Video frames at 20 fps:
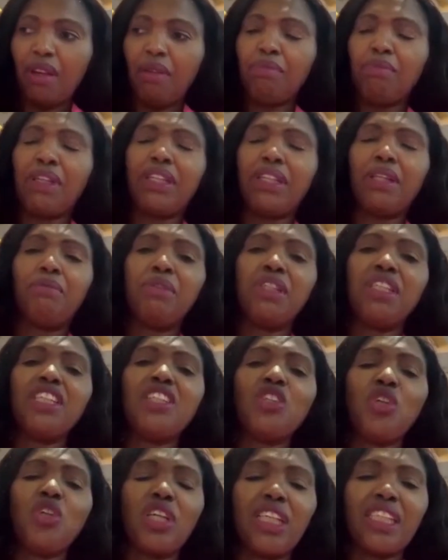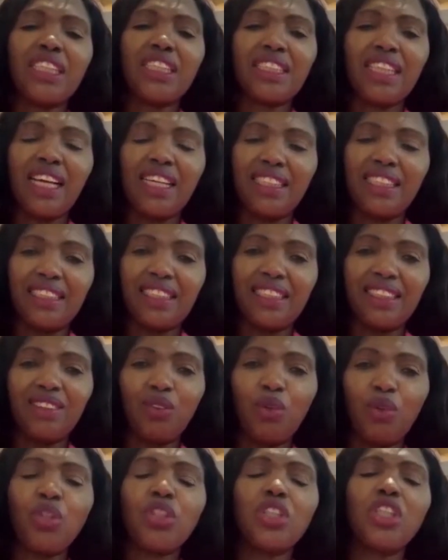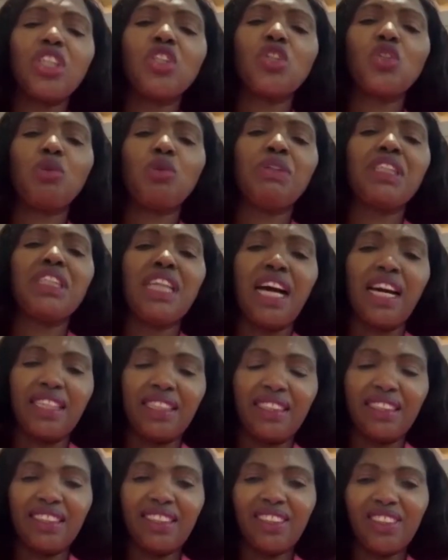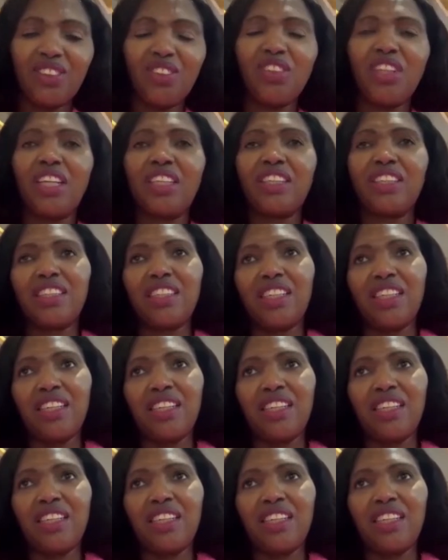But the minute you understand what needs to be done so that